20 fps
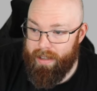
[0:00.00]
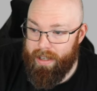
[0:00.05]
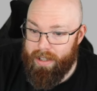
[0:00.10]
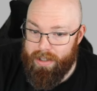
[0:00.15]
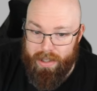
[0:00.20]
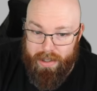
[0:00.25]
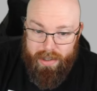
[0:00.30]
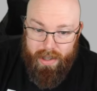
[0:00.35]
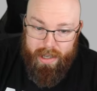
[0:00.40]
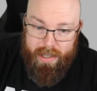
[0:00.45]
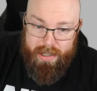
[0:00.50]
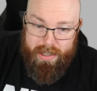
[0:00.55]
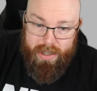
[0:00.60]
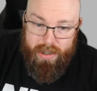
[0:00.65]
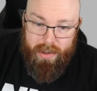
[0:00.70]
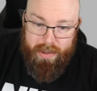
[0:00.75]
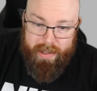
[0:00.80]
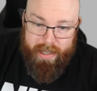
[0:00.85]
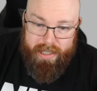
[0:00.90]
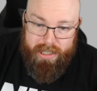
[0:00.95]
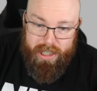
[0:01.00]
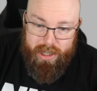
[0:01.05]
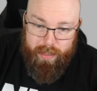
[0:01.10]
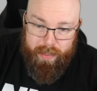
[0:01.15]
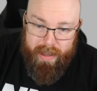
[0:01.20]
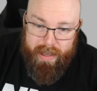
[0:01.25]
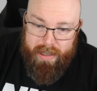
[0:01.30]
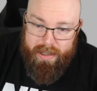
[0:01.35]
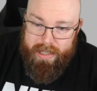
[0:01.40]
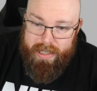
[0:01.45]
The lawsuit alleges
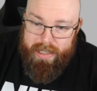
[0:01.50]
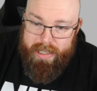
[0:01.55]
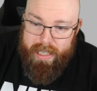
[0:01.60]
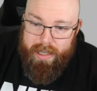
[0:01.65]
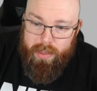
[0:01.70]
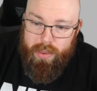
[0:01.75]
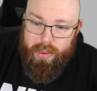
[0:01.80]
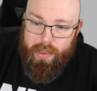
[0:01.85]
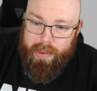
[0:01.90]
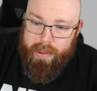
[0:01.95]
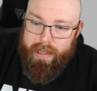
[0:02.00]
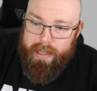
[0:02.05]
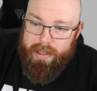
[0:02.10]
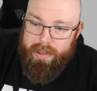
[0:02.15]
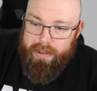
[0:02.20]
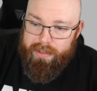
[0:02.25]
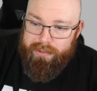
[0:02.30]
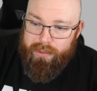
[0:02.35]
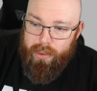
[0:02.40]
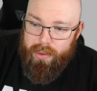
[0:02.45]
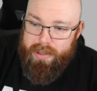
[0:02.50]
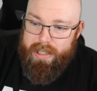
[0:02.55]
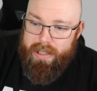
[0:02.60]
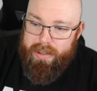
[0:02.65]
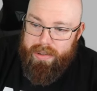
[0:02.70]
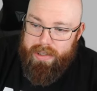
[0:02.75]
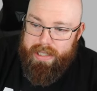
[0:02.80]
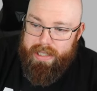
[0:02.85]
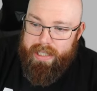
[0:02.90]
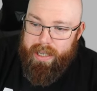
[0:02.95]
players and teams were either forced to
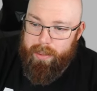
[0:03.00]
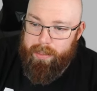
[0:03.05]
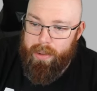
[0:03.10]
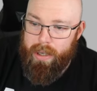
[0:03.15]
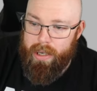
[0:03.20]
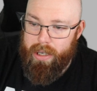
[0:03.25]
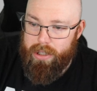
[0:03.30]
accept